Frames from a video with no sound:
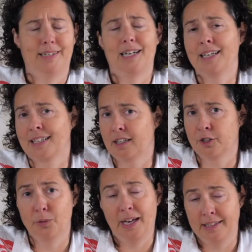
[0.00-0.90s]
I cannot
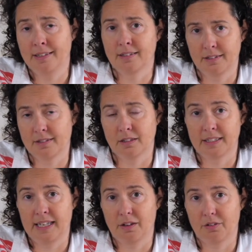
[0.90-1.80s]
do any statistical
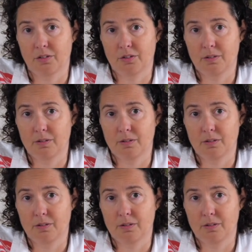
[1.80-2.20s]
analysis.